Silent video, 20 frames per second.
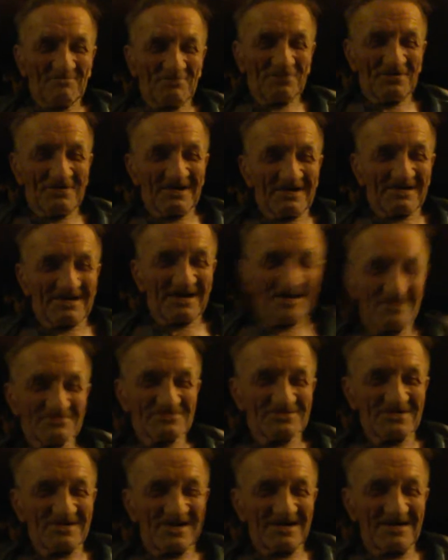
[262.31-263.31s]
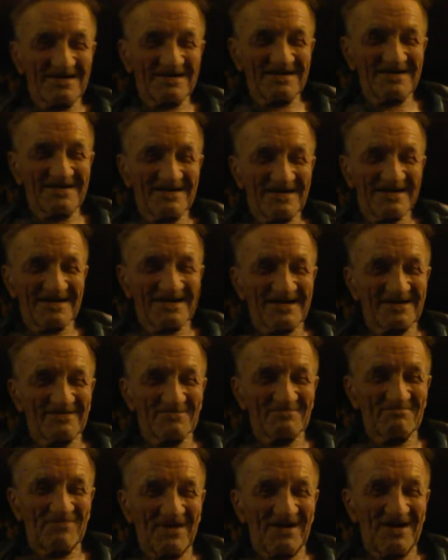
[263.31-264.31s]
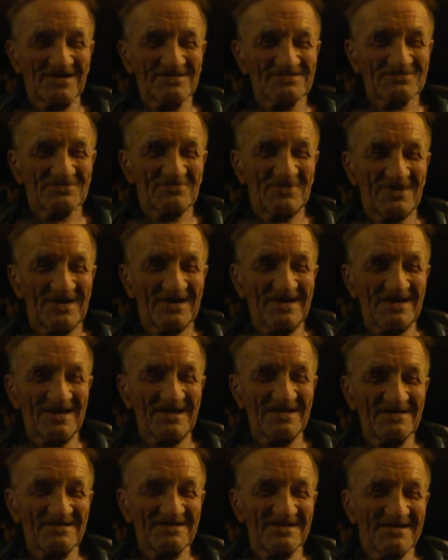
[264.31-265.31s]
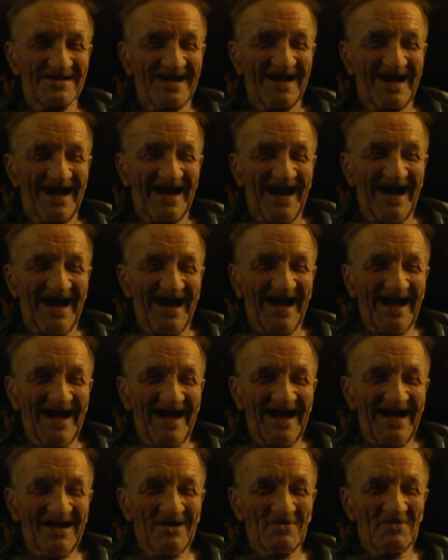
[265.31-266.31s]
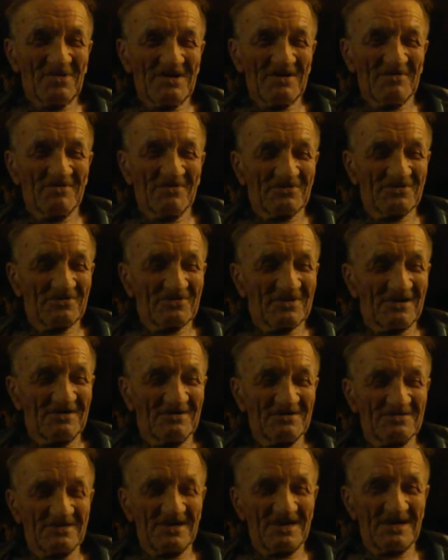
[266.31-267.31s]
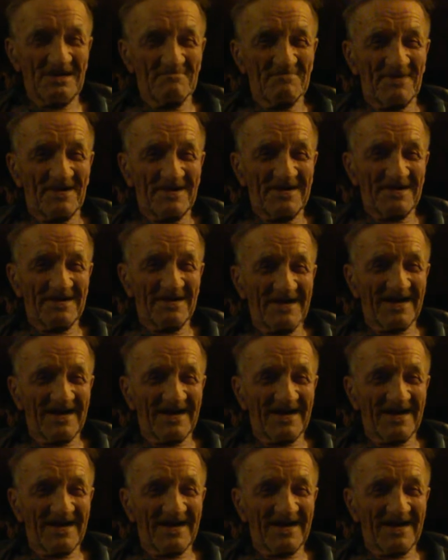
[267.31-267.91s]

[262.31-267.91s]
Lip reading: put our gloves on and box one another. We never hurt anybody.